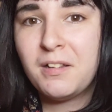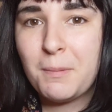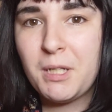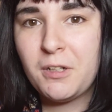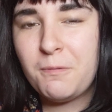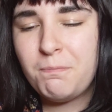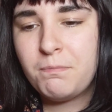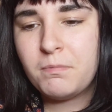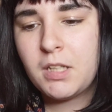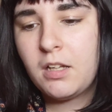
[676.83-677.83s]
let me know,
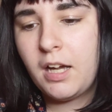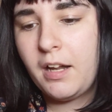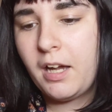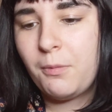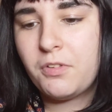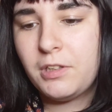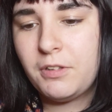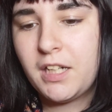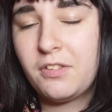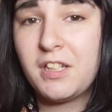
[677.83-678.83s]
and I will see you
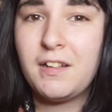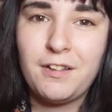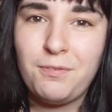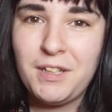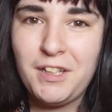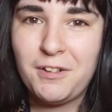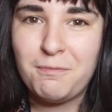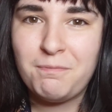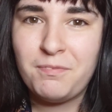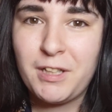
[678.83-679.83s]
guys in the next
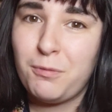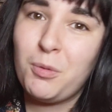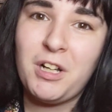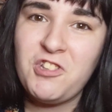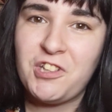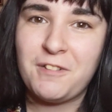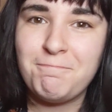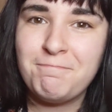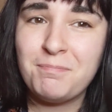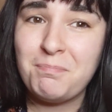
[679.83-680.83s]
video. Thanks for watching.
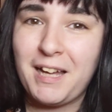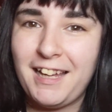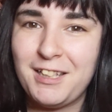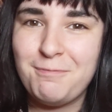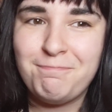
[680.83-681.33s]
Bye.